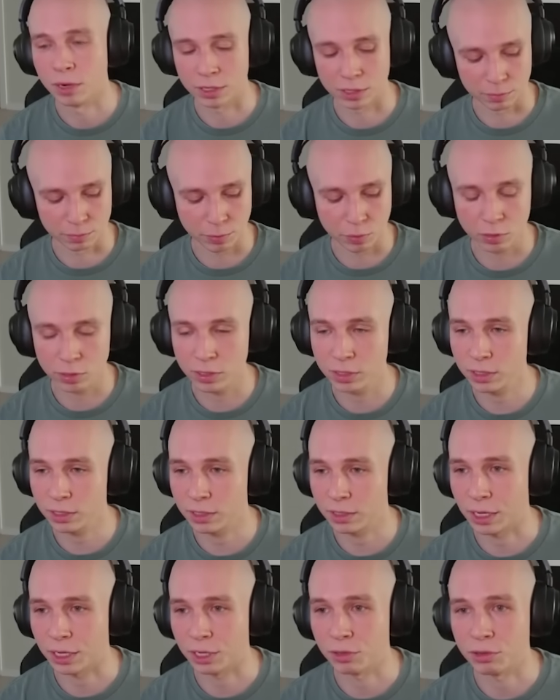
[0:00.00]
it's important
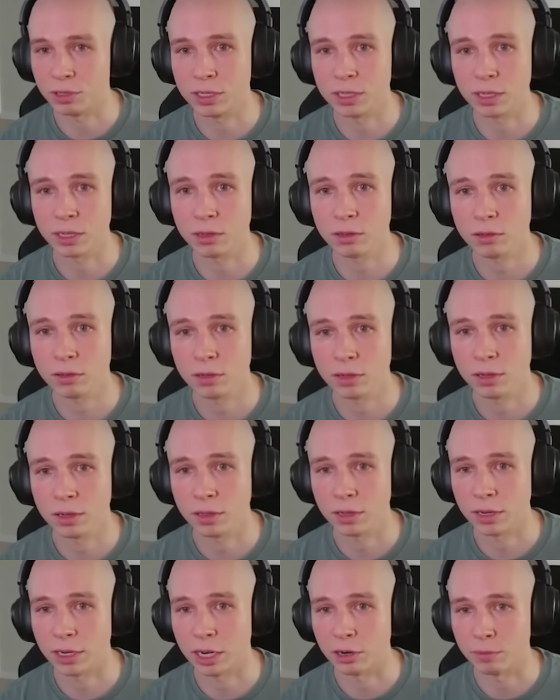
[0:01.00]
that you still
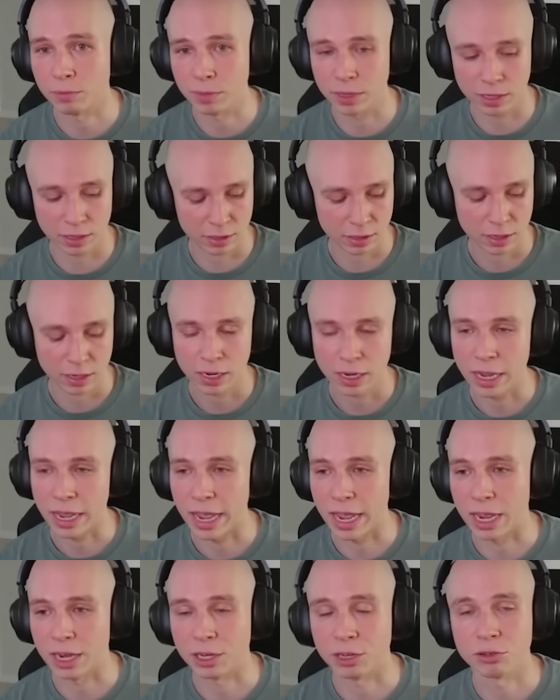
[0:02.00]
clear out mid
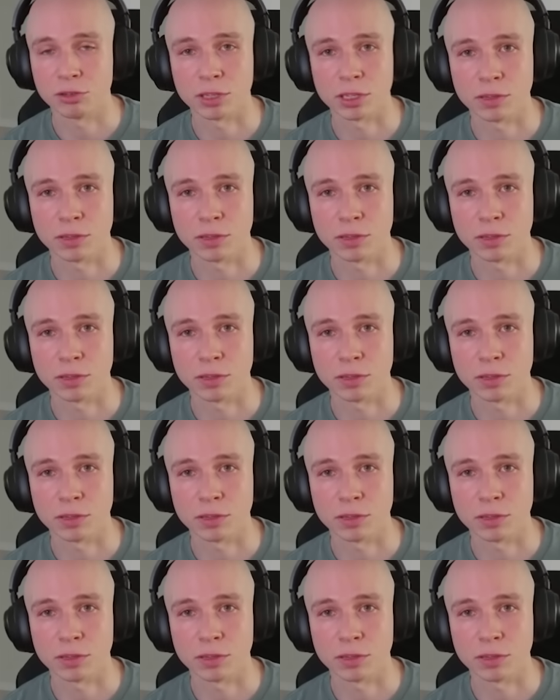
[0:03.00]
and you